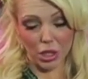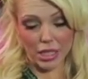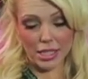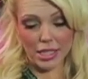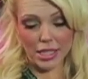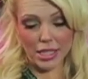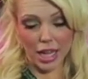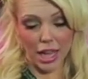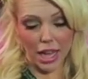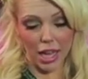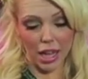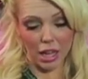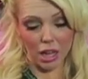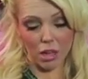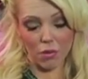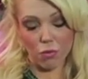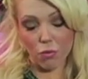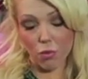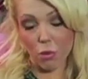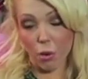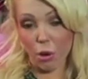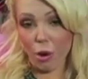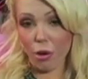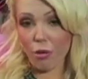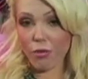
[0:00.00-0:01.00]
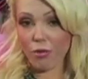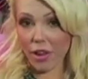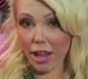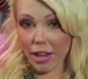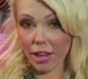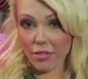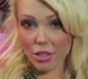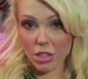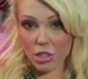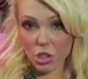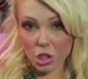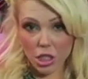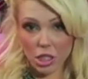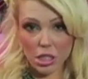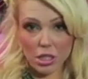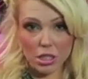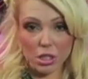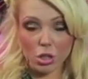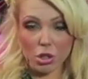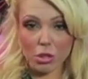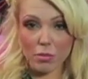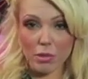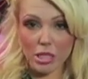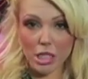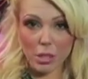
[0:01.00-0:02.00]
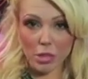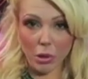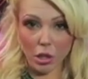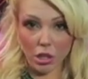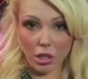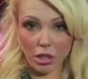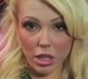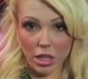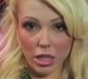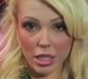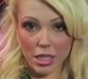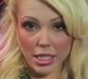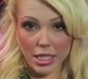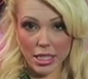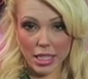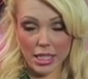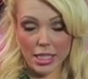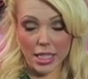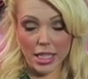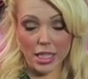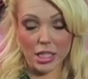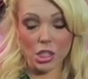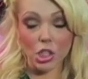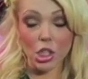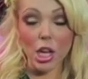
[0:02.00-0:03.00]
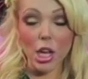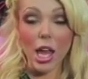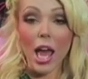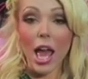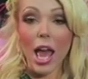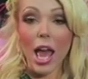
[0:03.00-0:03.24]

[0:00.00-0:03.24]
It's like 4 or 5 inches, a little bit smaller than the 6-inch,